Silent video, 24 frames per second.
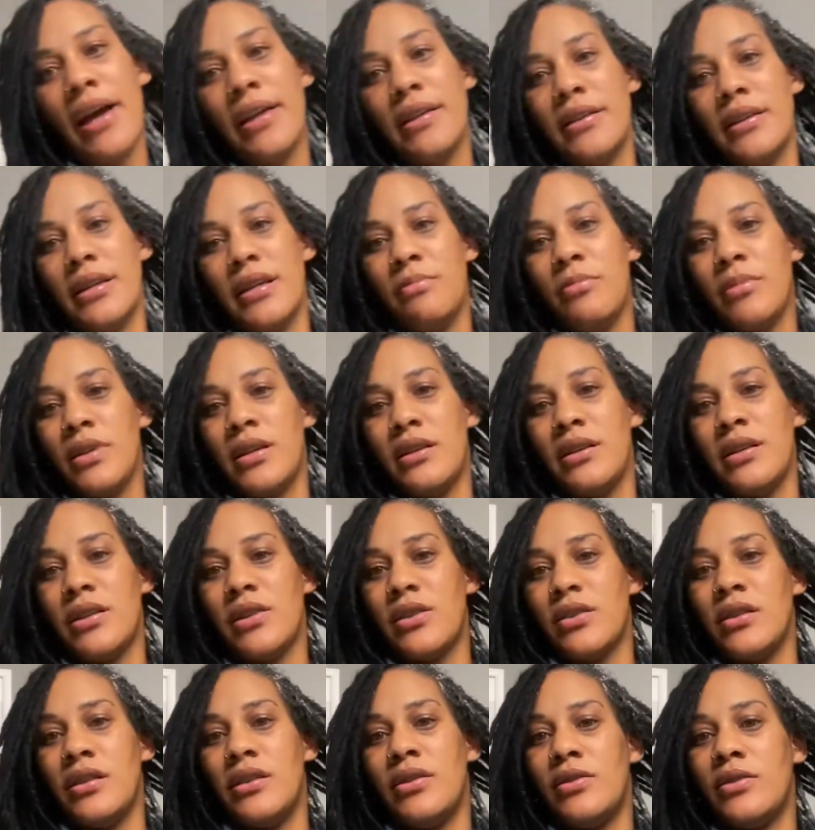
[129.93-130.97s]
deep
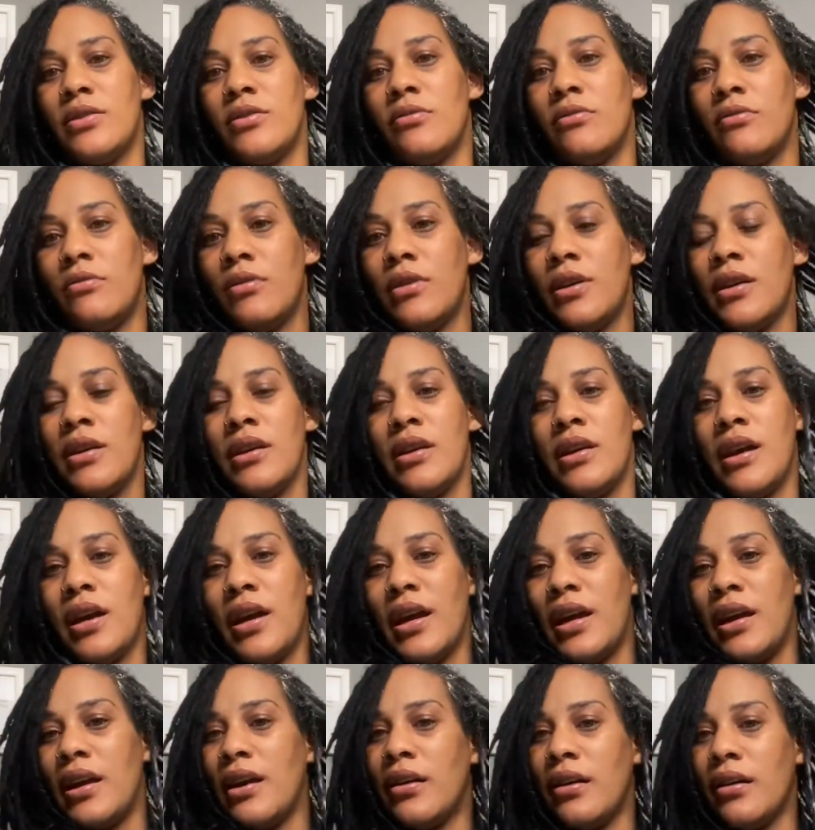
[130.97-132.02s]
conditioning to your
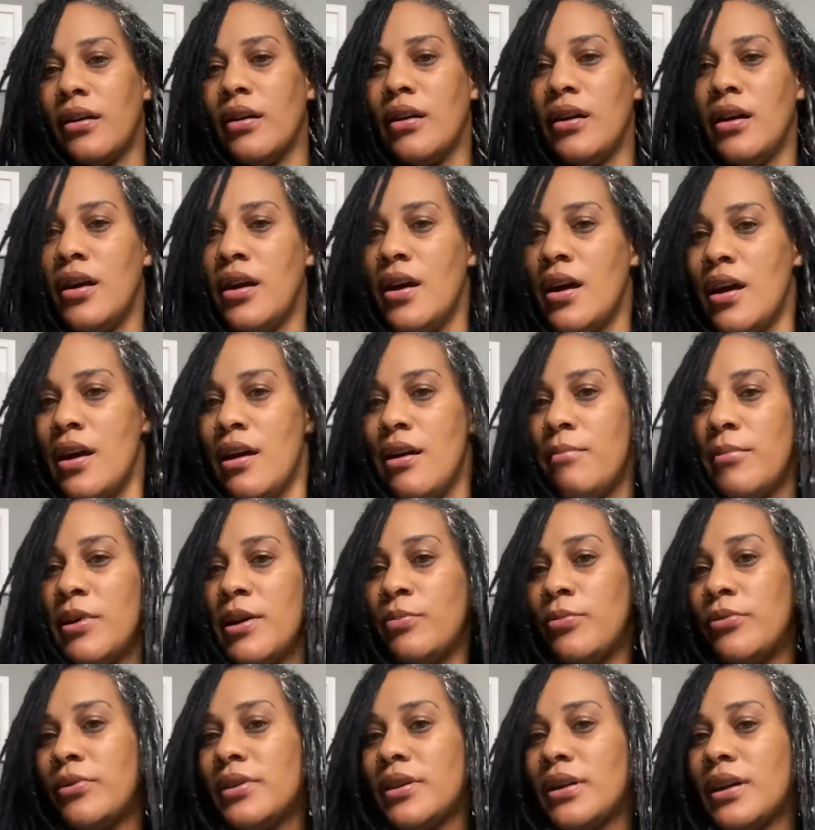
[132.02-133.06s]
hair. People
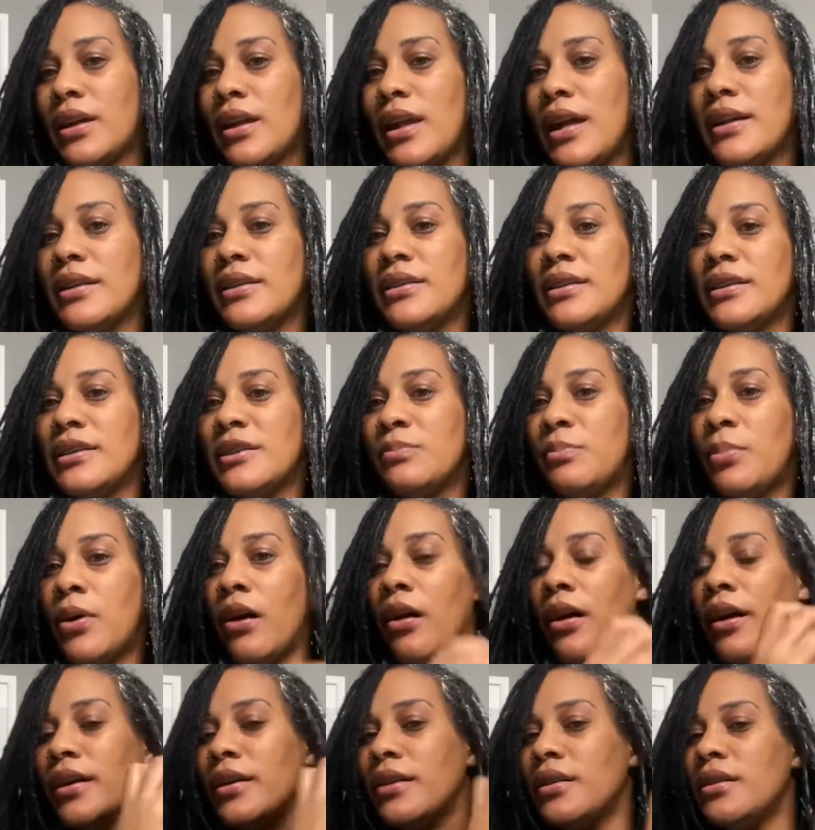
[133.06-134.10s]
neglect this
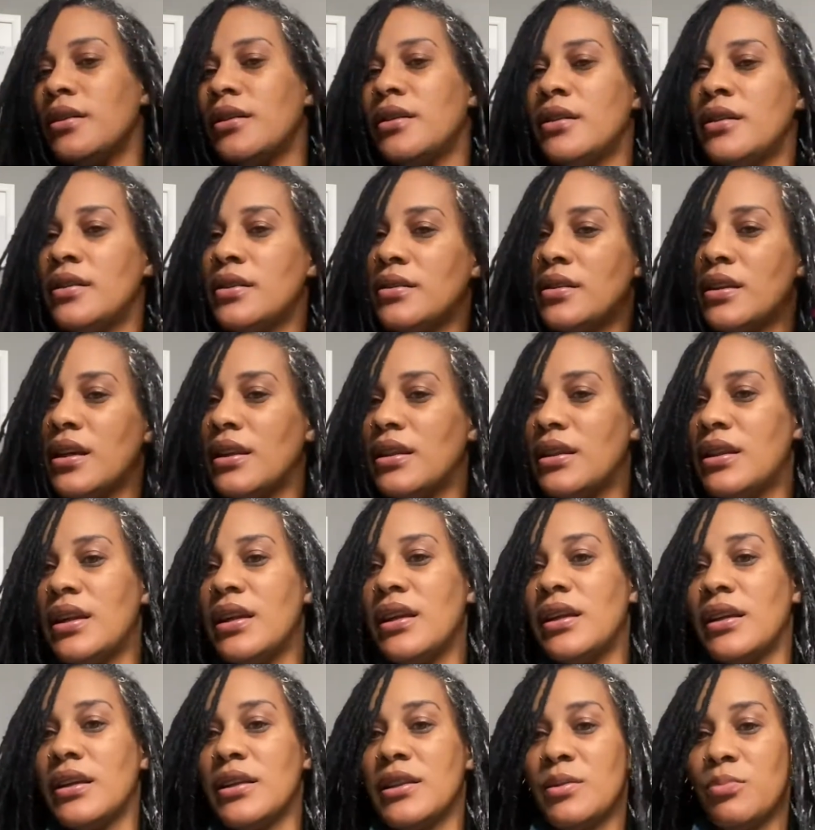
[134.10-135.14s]
part. They think
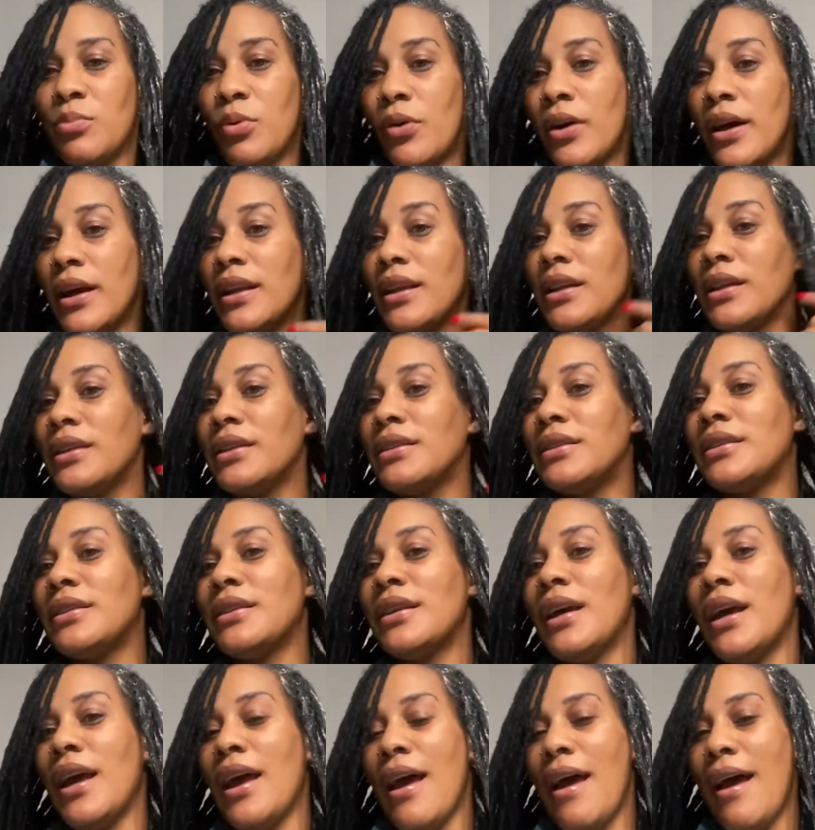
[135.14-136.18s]
it's pointless
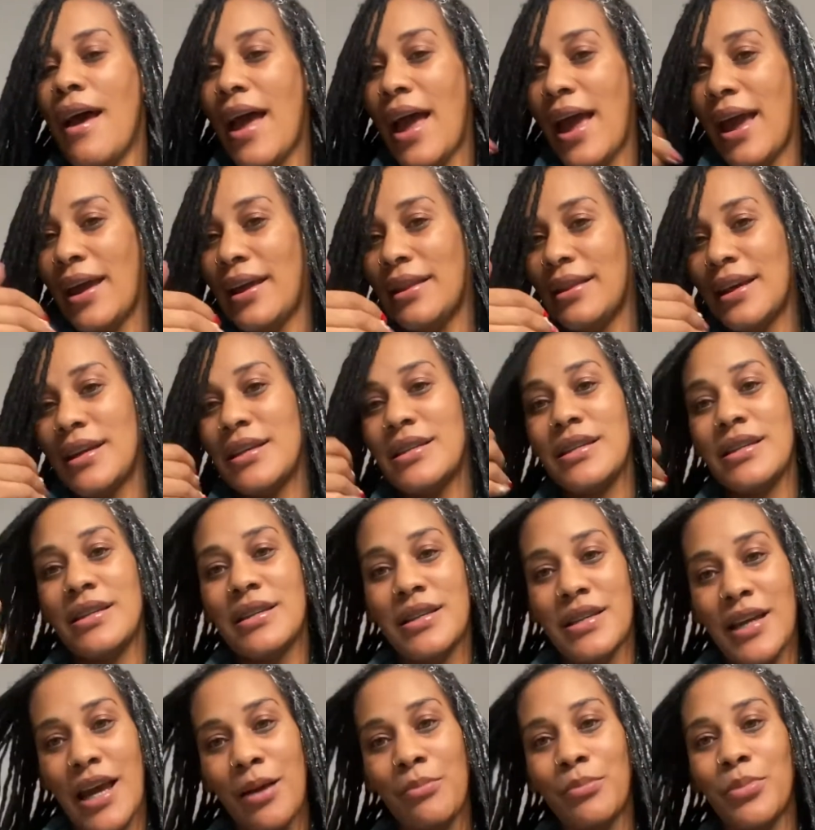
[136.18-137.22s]
and they just
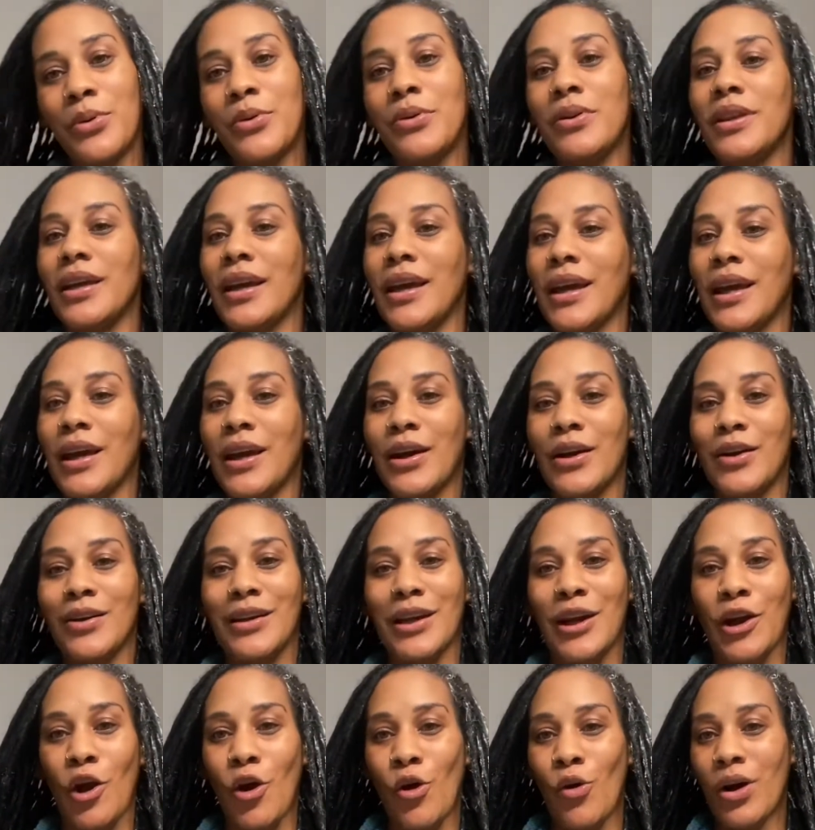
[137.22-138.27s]
shampoo their hair and they
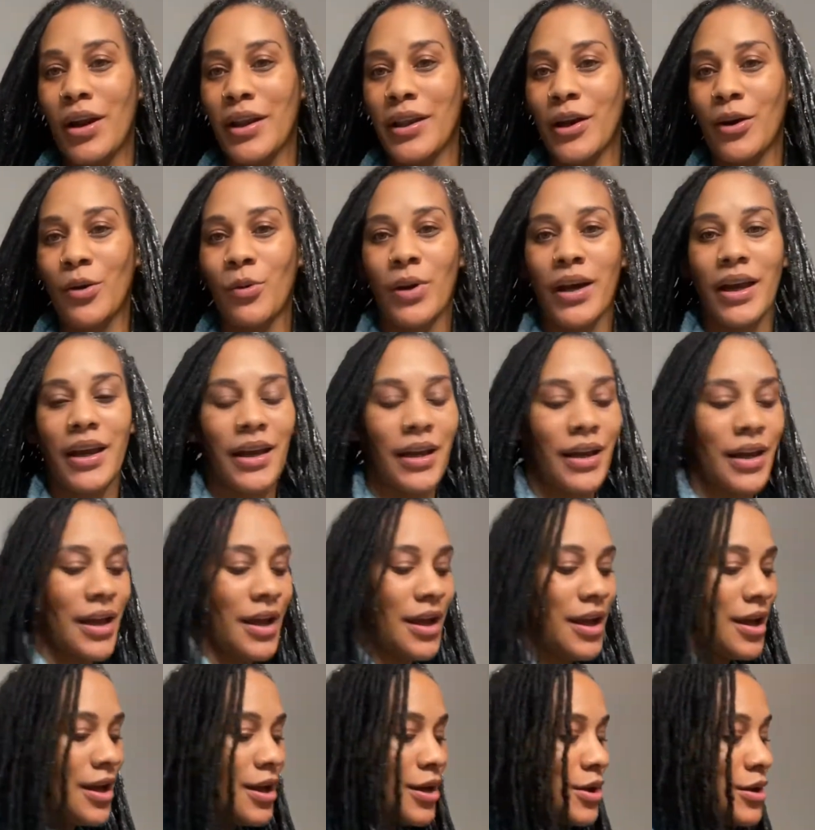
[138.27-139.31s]
go on their way
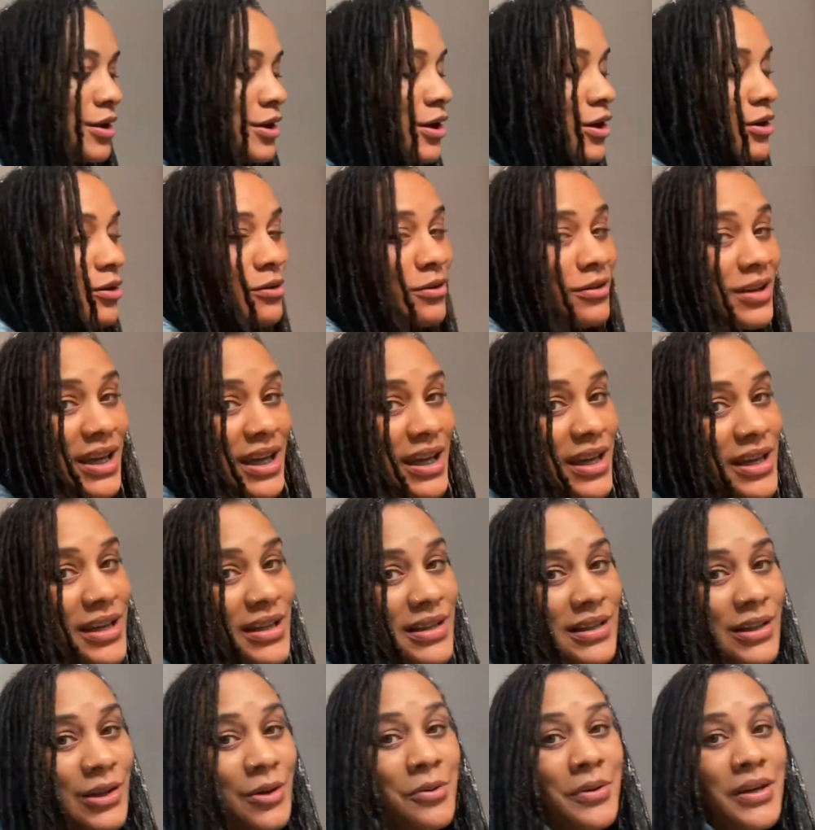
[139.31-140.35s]
no kings
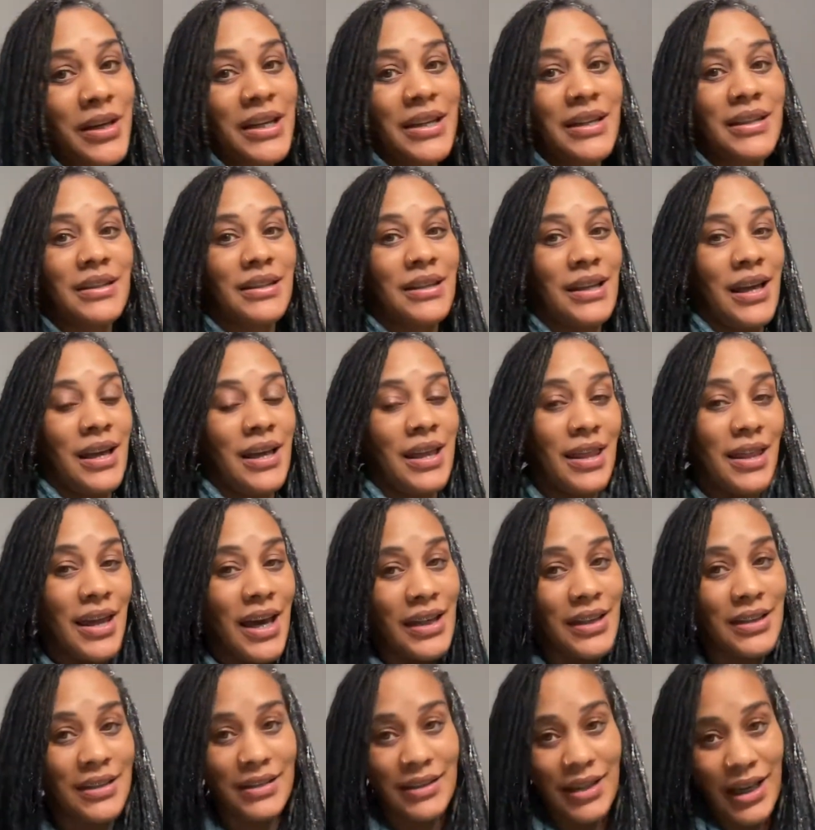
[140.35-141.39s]
and queens. That
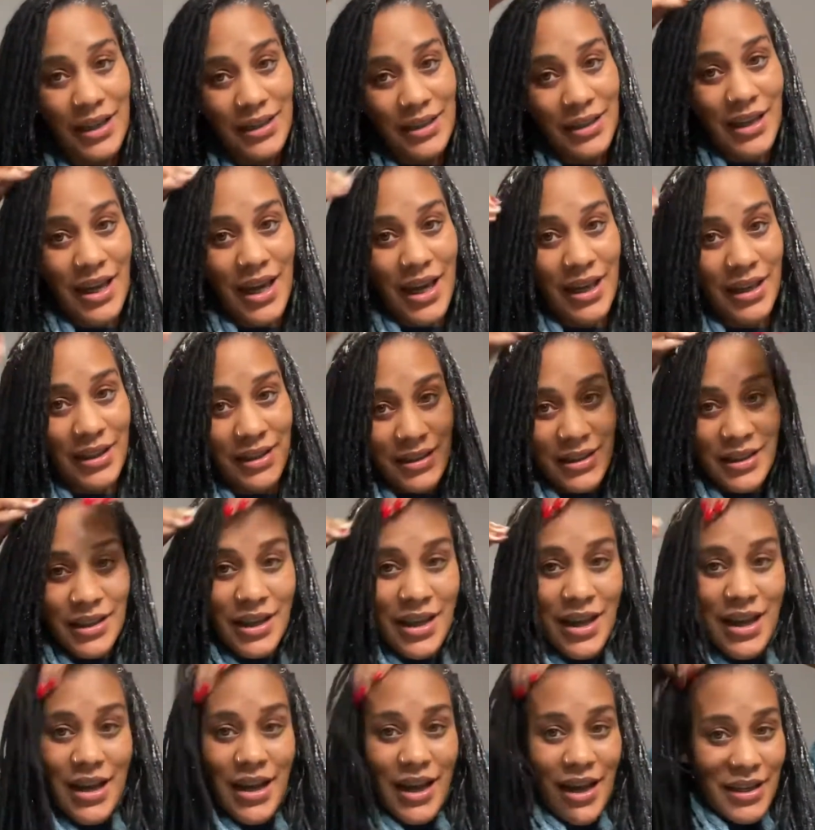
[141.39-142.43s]
is not the case.
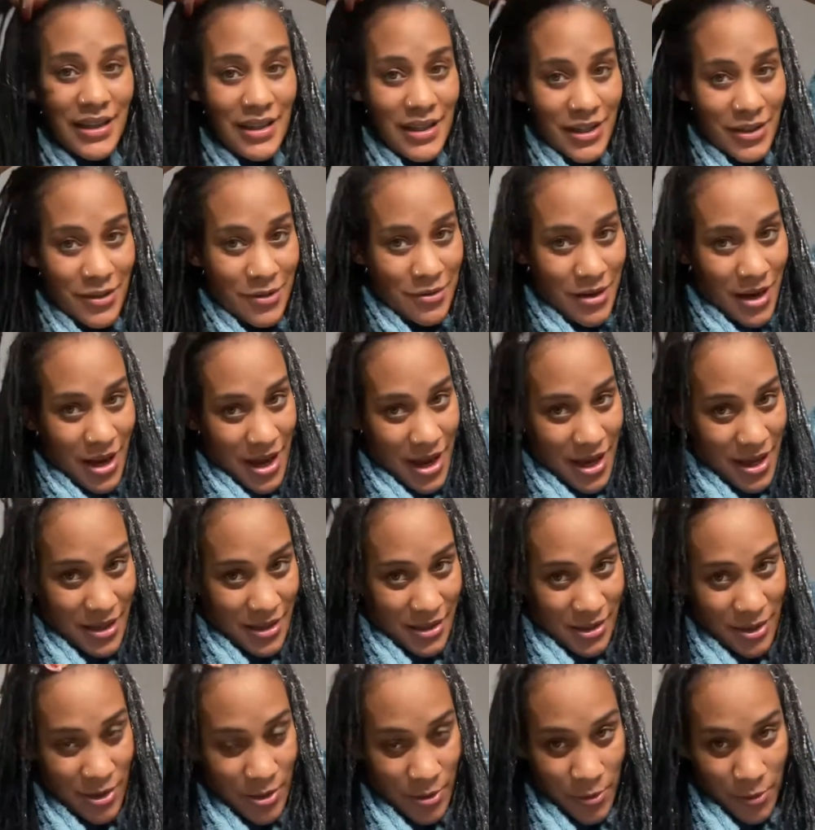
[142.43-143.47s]
I need you guys
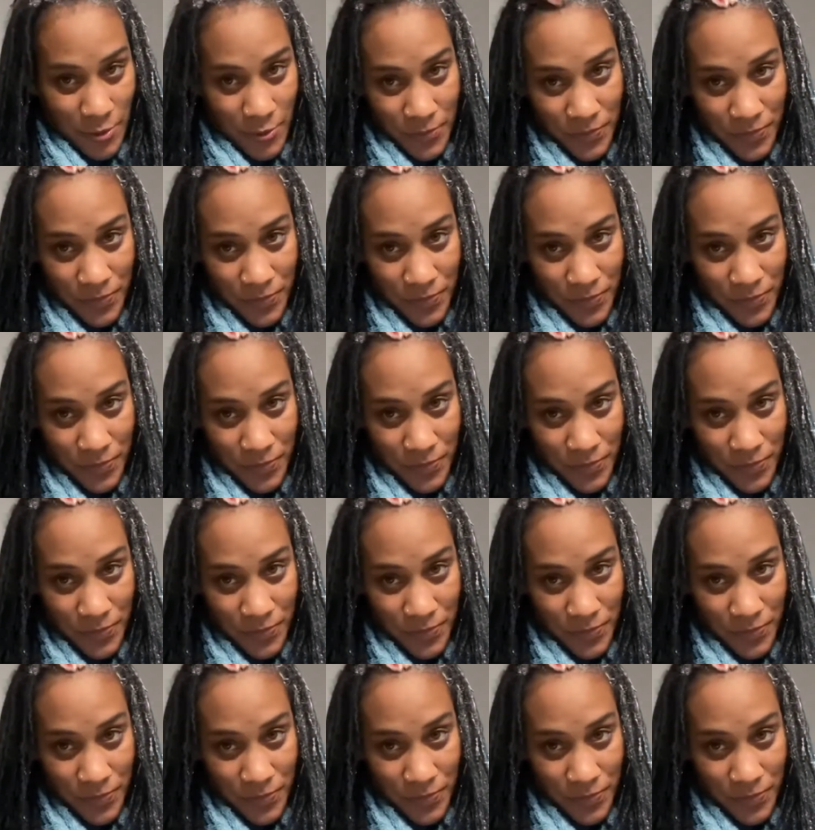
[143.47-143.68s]
to